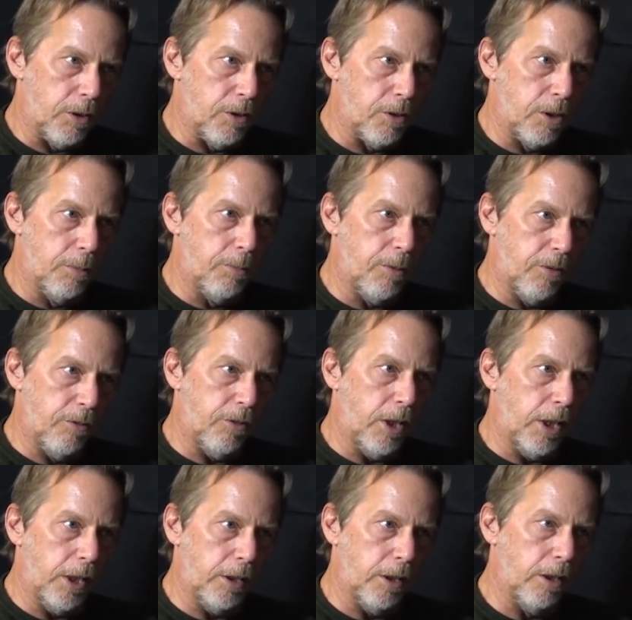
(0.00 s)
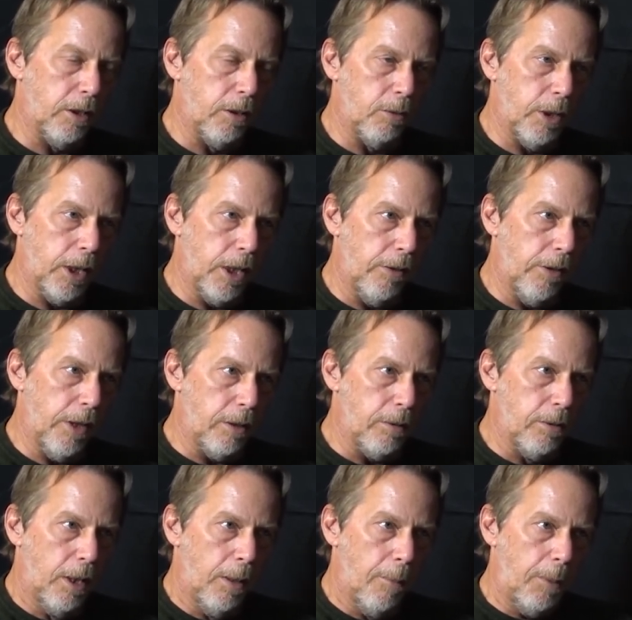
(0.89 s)
to simplify it in a way
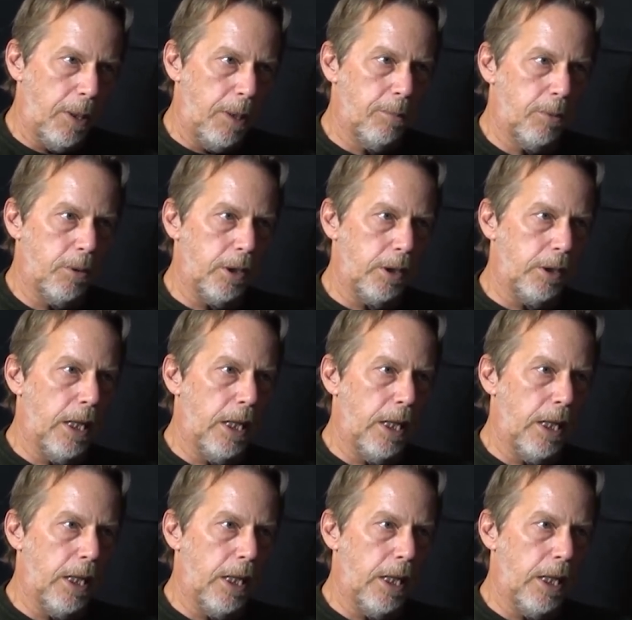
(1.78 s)
that people can